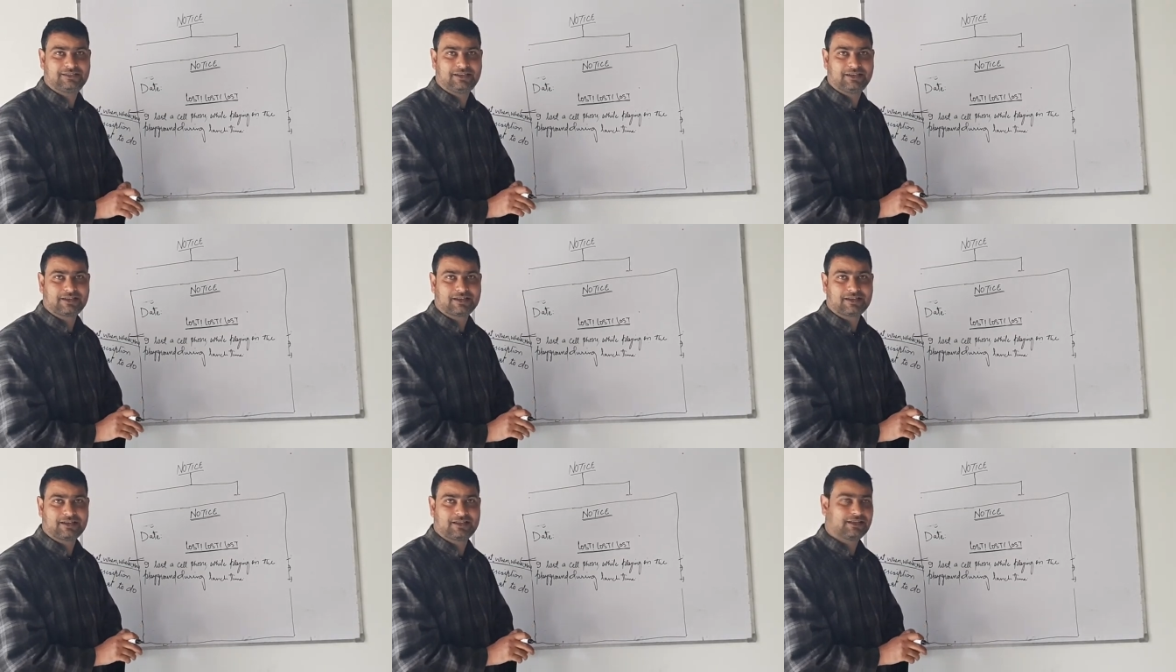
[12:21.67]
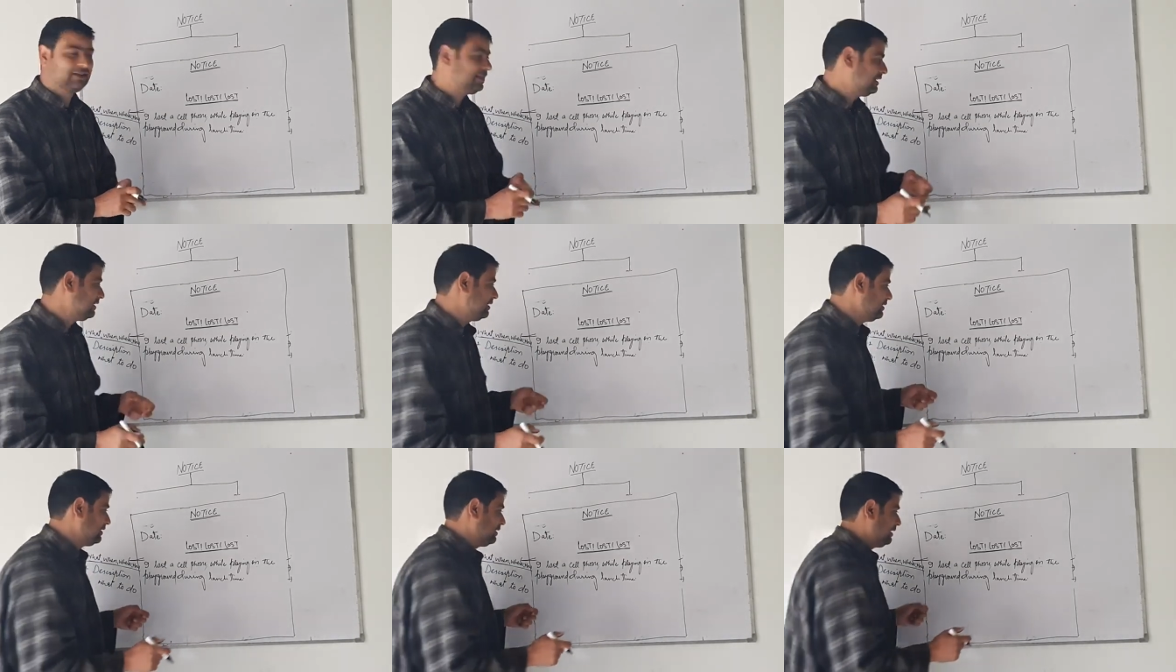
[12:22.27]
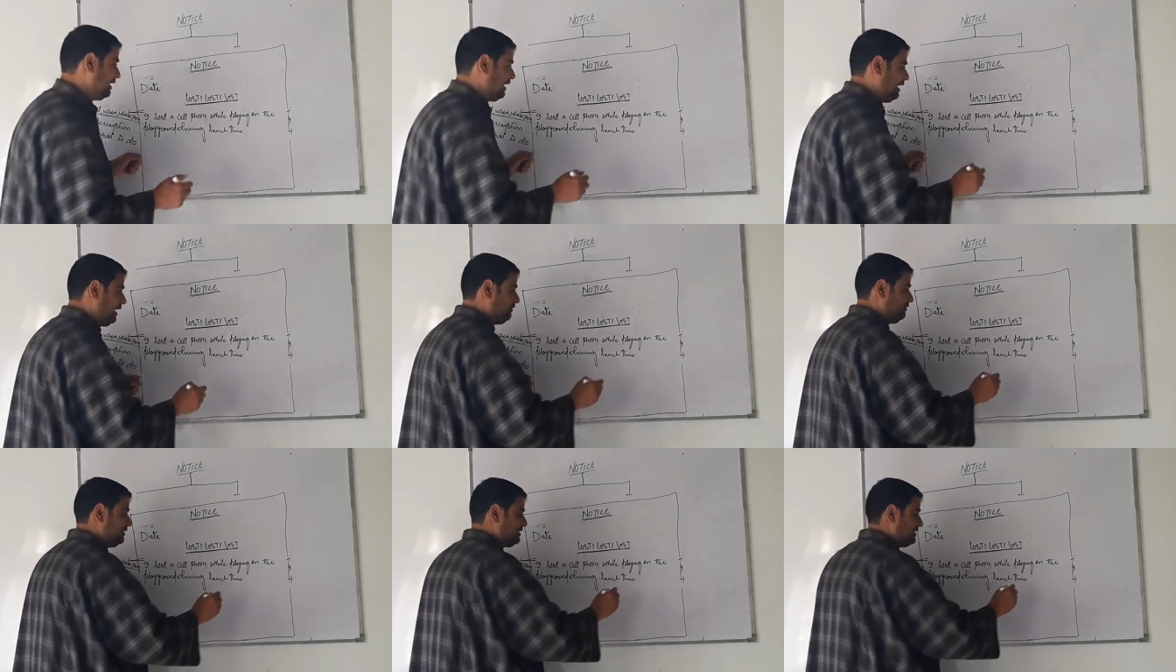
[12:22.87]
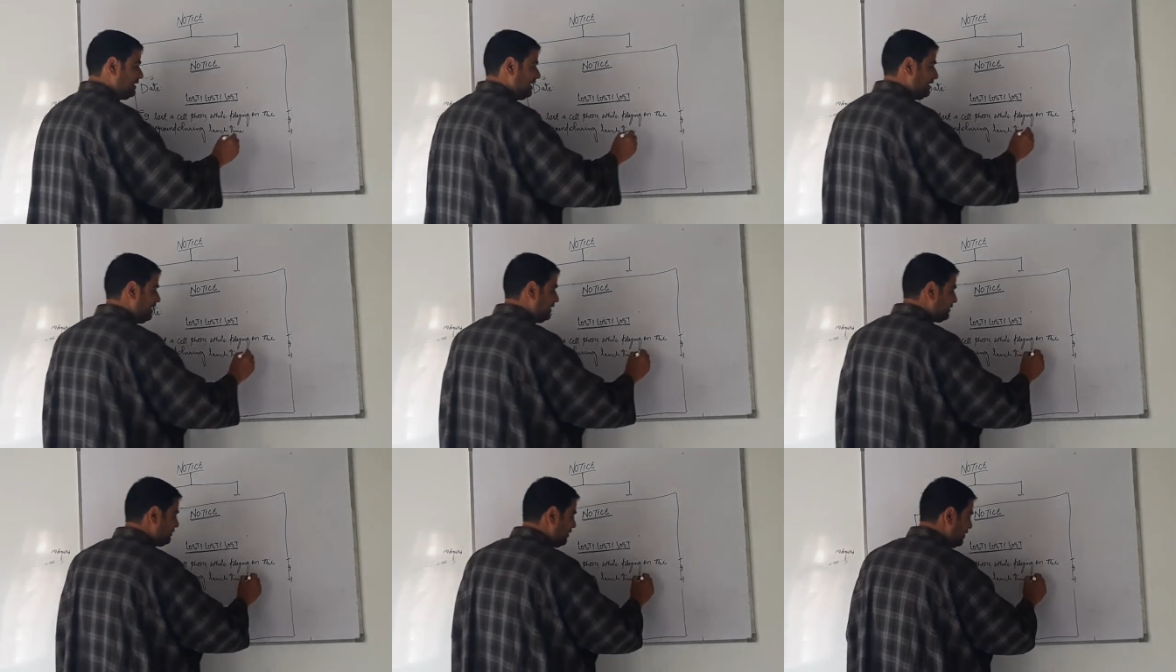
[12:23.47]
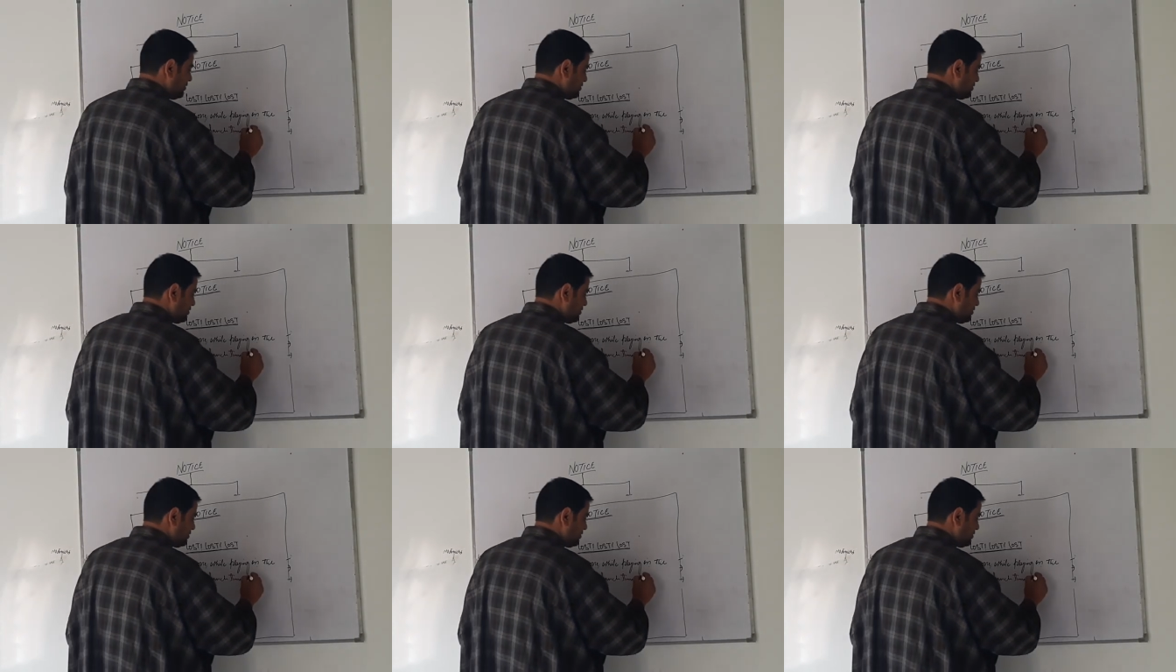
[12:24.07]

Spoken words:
thing. I will say it was